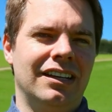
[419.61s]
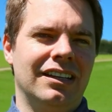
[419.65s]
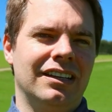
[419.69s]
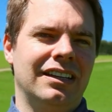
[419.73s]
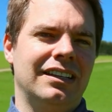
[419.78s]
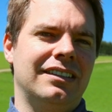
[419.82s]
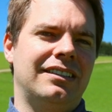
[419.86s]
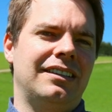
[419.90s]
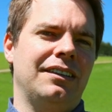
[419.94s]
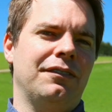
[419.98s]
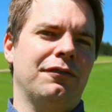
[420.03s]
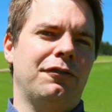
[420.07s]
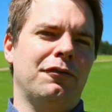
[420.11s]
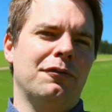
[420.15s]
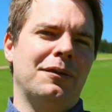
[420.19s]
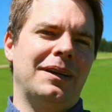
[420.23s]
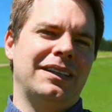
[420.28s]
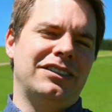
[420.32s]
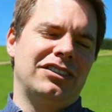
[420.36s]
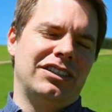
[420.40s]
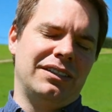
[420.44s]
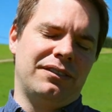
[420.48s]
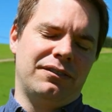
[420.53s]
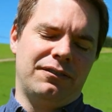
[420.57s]
This
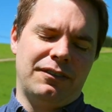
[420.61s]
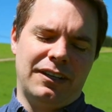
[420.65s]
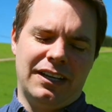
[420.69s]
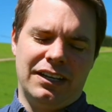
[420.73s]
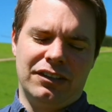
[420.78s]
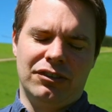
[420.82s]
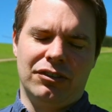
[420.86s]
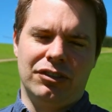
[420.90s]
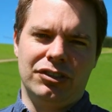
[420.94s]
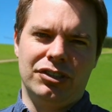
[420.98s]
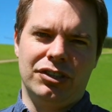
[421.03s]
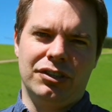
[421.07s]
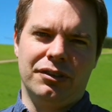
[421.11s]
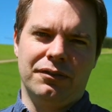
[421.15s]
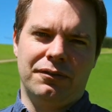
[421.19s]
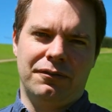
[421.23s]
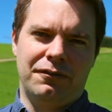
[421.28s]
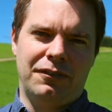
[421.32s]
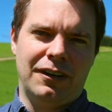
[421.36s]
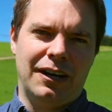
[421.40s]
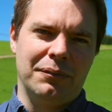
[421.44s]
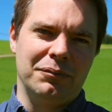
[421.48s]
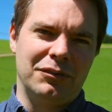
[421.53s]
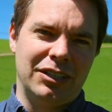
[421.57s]
information is found on your
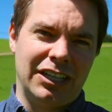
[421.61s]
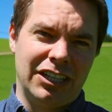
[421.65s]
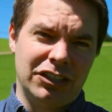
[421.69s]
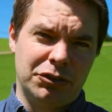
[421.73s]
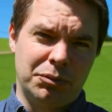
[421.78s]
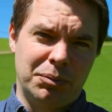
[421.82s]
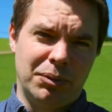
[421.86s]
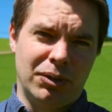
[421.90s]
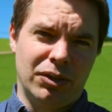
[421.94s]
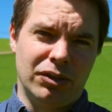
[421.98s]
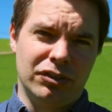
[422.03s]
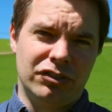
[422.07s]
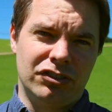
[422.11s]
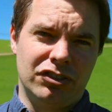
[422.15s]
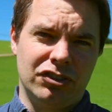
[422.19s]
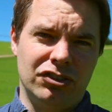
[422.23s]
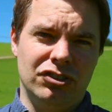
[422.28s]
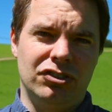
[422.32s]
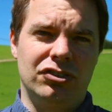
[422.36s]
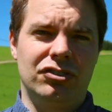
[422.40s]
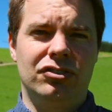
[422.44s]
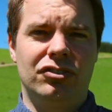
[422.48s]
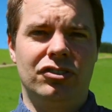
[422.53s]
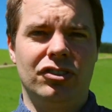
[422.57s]
farm dashboard
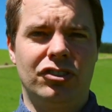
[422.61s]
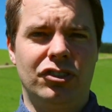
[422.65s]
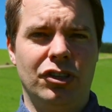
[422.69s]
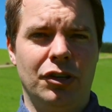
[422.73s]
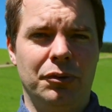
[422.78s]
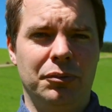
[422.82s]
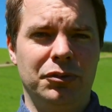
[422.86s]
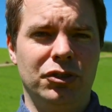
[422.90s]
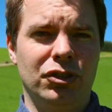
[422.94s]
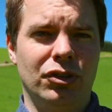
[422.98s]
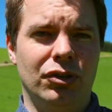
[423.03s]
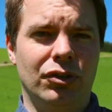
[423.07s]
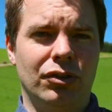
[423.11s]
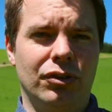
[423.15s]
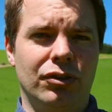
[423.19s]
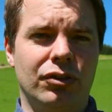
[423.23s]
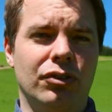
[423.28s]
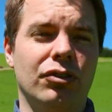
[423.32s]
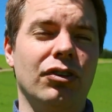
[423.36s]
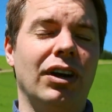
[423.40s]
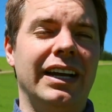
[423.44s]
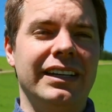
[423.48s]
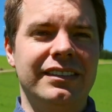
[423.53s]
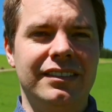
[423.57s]
to determine your
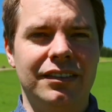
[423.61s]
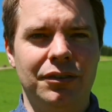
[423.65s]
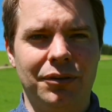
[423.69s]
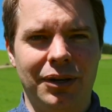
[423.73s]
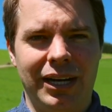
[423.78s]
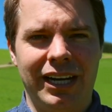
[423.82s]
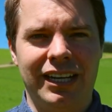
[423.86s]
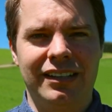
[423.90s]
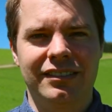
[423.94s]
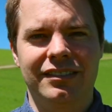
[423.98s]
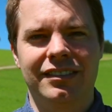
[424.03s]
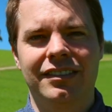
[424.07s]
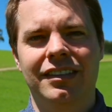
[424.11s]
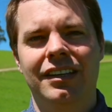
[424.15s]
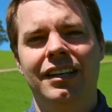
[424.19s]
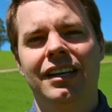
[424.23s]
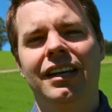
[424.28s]
grazing rounds,